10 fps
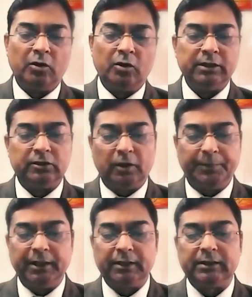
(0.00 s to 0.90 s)
on the
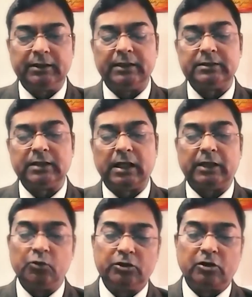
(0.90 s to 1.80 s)
topic that is
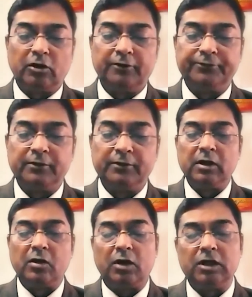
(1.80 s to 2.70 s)
acute cough
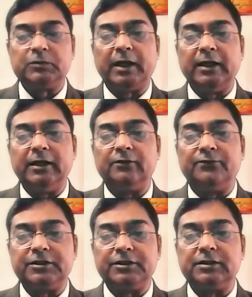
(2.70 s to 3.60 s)
caused by
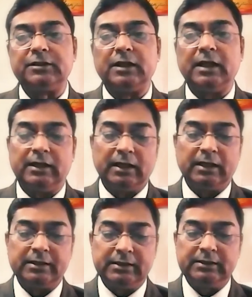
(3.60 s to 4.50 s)
infections and
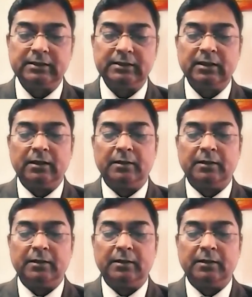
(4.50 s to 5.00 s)
allergies,